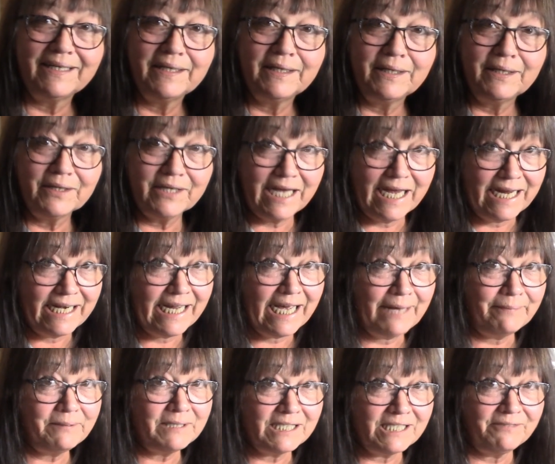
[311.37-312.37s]
Okay, it
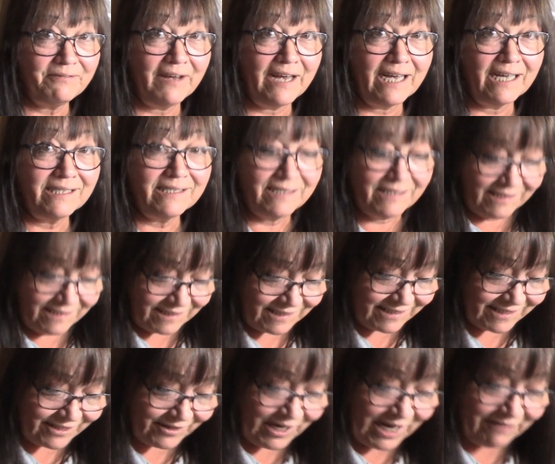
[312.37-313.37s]
happens fast.
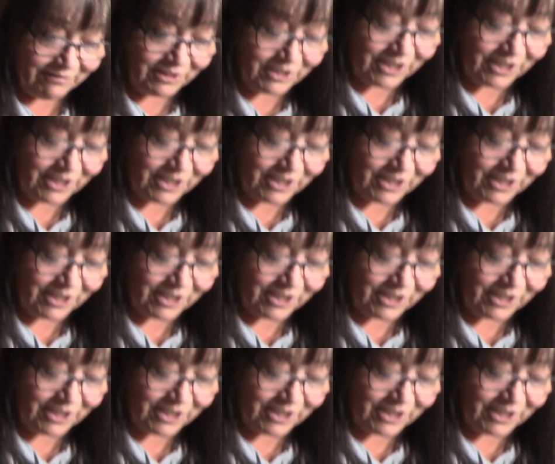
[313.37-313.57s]
So have a look